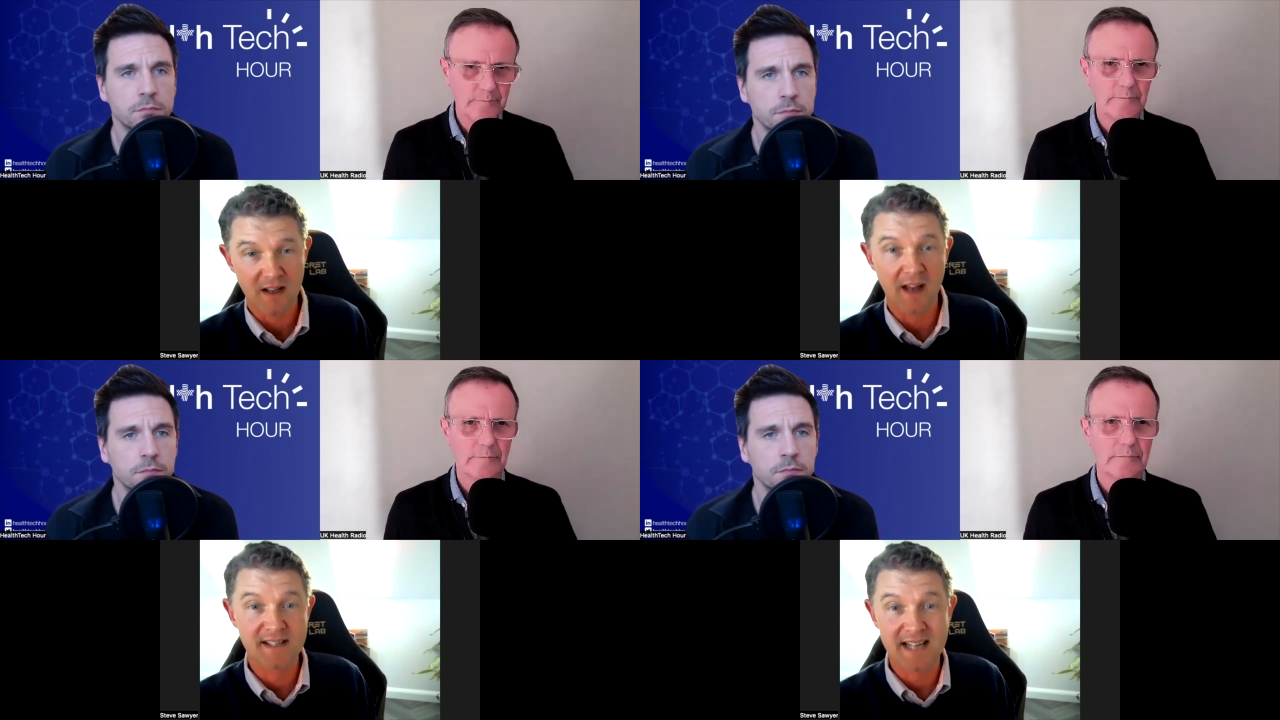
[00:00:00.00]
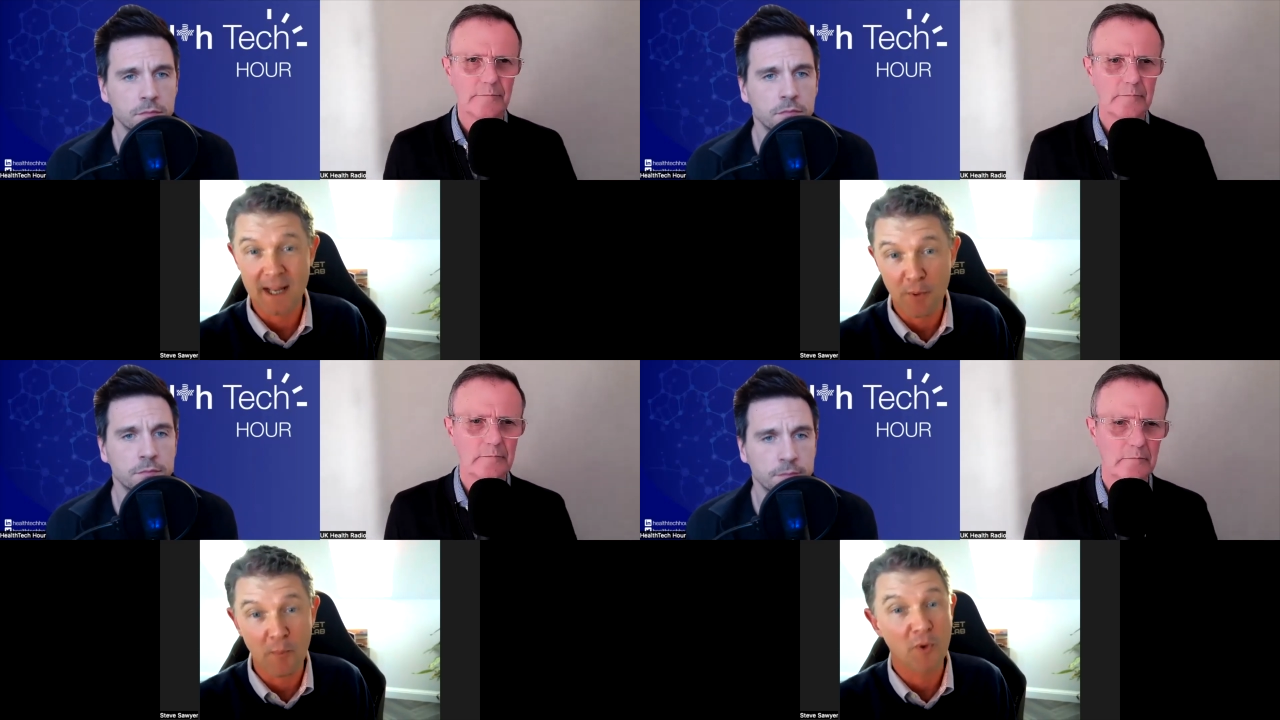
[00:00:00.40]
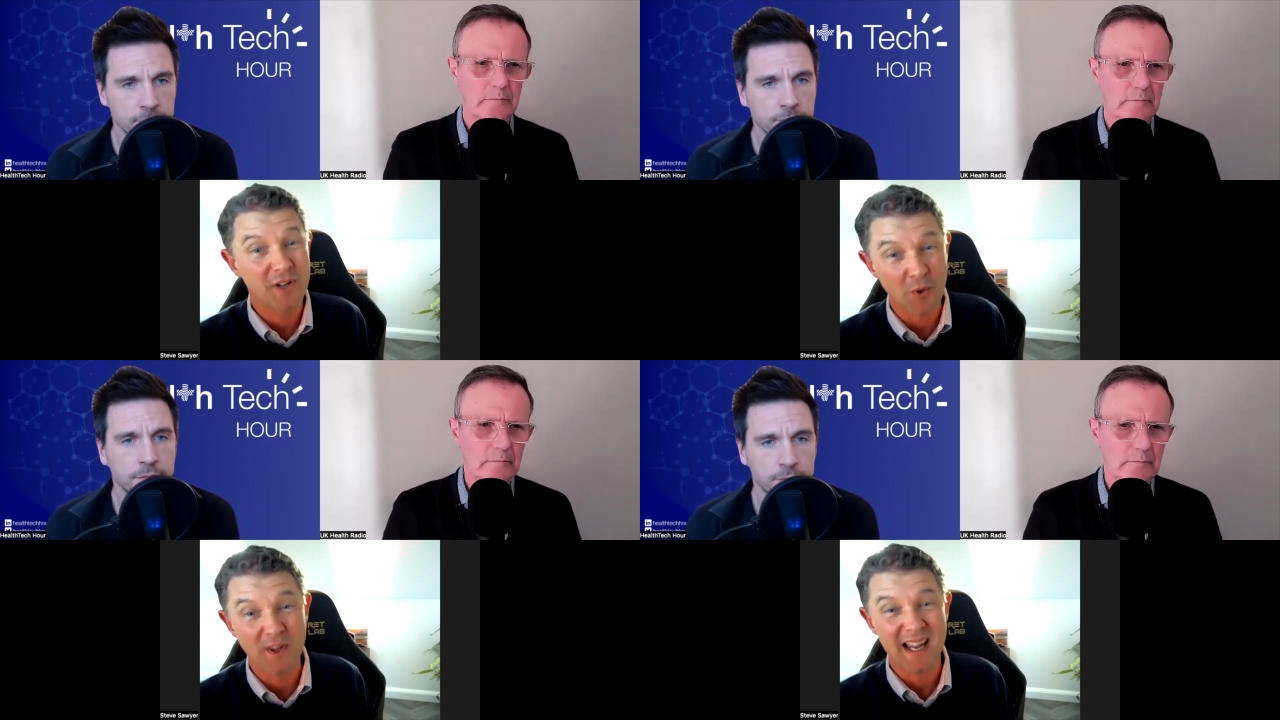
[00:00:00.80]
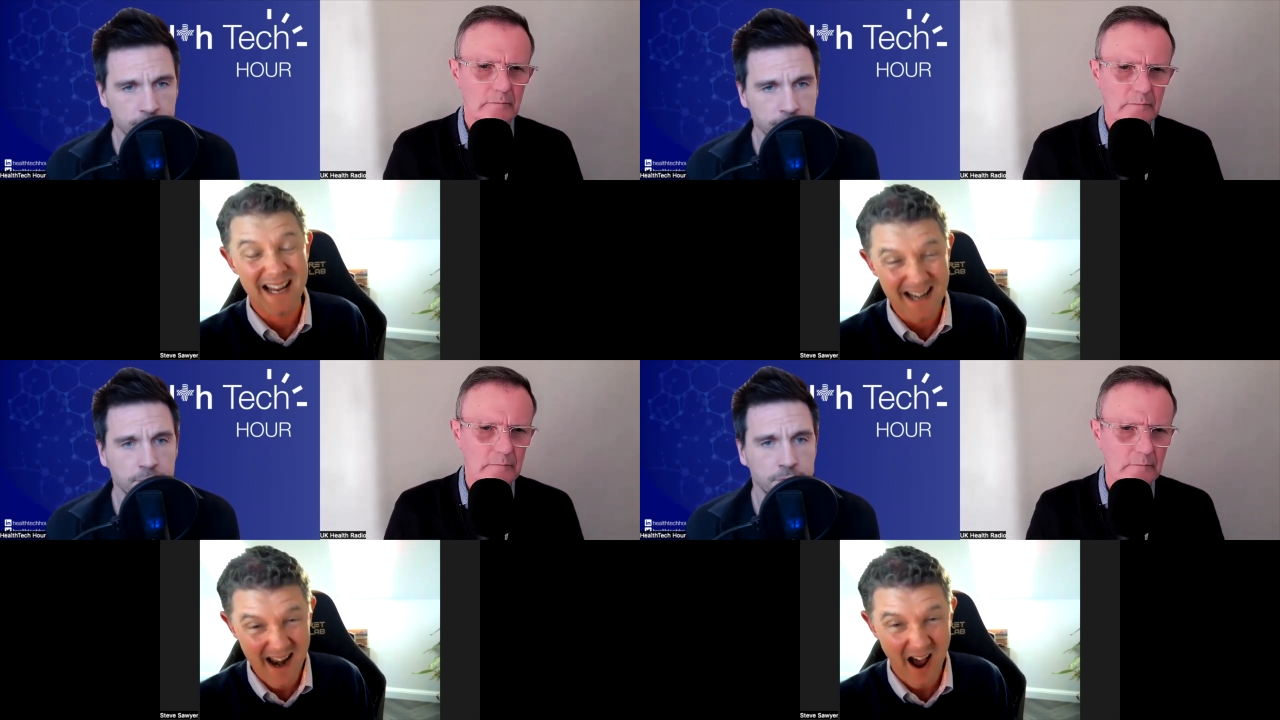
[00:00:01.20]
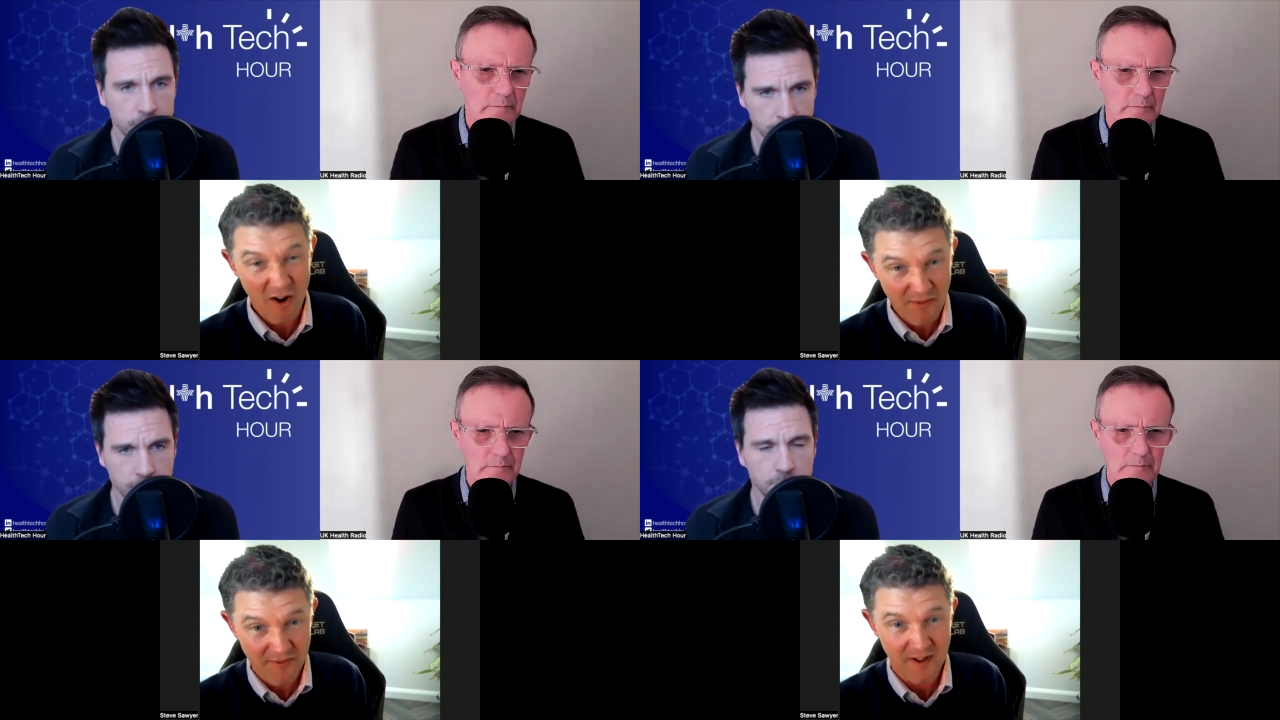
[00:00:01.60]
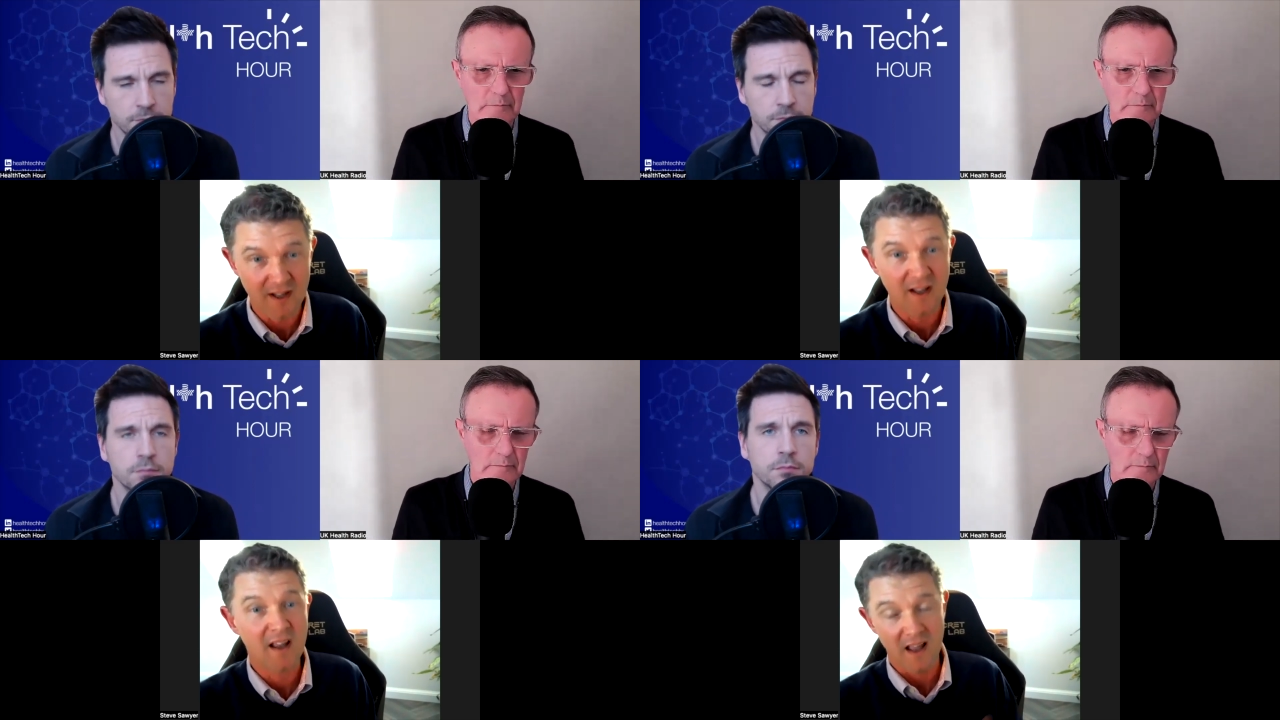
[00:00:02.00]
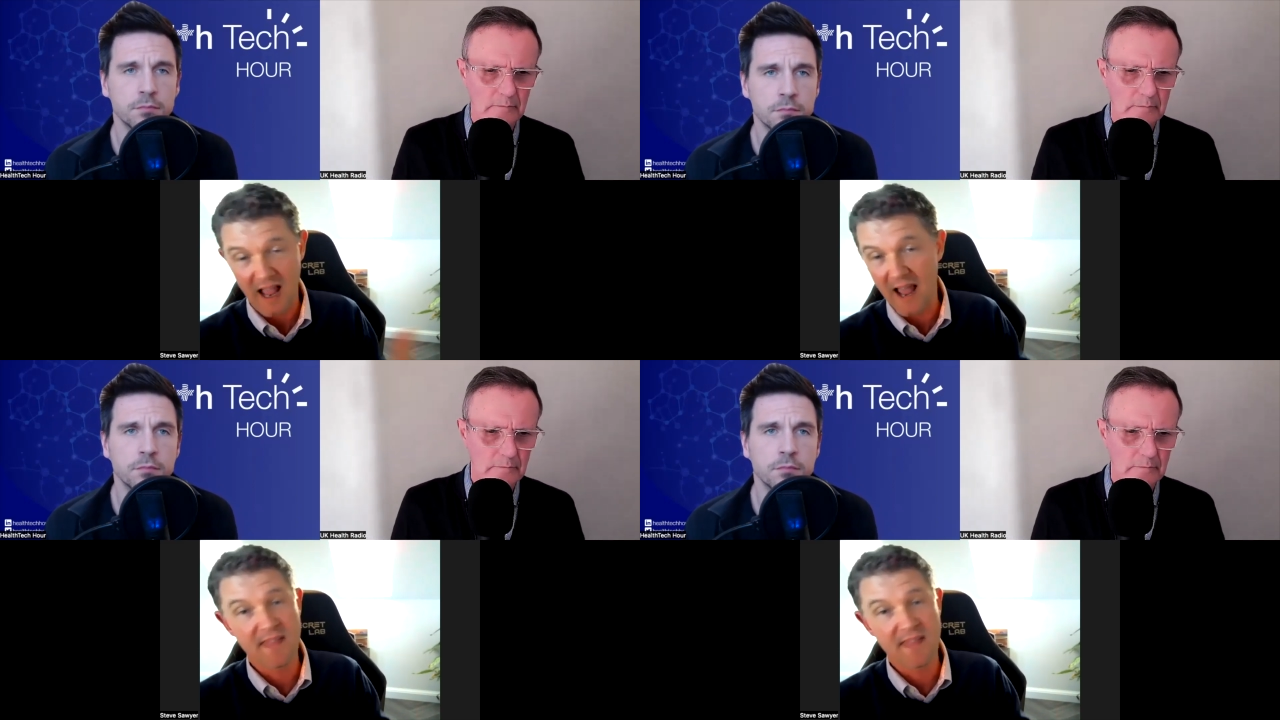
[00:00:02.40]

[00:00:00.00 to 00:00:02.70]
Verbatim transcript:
Speaker 1: understand the problem or deal with it enough and